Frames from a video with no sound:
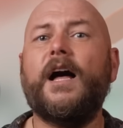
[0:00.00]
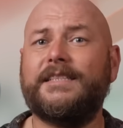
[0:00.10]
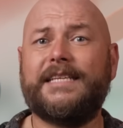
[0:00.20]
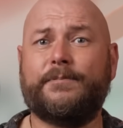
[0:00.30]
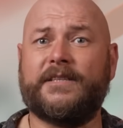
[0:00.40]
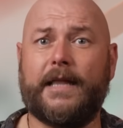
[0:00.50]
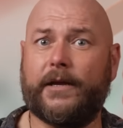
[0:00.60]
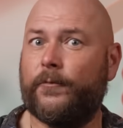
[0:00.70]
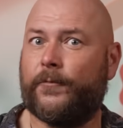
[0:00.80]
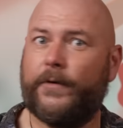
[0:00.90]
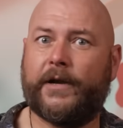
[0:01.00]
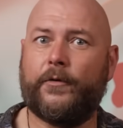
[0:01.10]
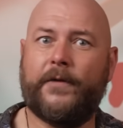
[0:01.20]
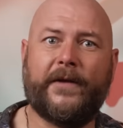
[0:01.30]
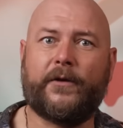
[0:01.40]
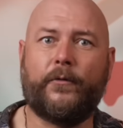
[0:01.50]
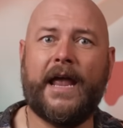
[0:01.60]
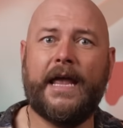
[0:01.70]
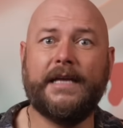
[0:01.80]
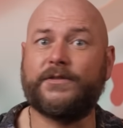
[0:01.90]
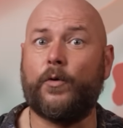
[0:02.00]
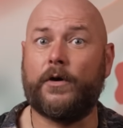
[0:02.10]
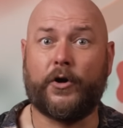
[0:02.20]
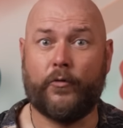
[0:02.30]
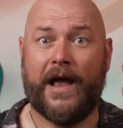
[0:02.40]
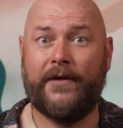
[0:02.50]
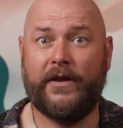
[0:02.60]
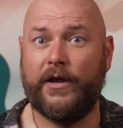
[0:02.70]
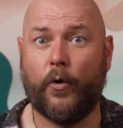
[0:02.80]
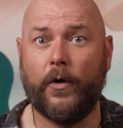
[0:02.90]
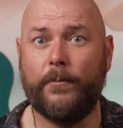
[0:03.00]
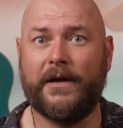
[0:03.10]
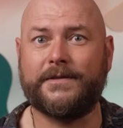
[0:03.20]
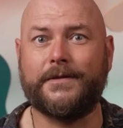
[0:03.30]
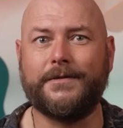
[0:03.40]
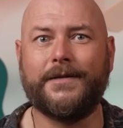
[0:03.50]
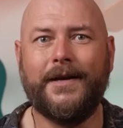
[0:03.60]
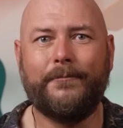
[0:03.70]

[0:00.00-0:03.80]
Concepts like frigorific rays or gravity corpuscles